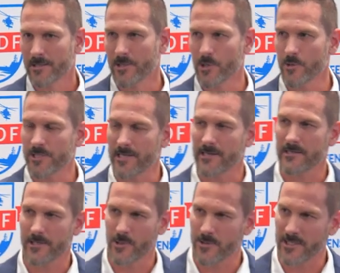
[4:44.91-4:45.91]

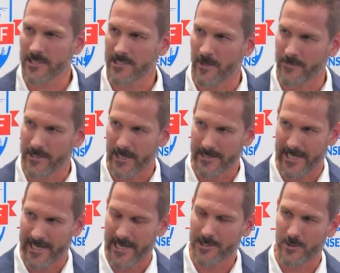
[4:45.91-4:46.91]
Using something like
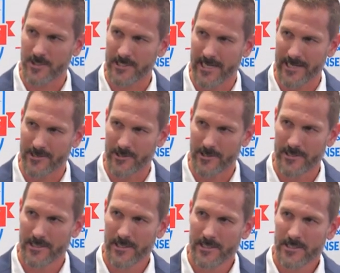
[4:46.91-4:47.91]
that ISO standard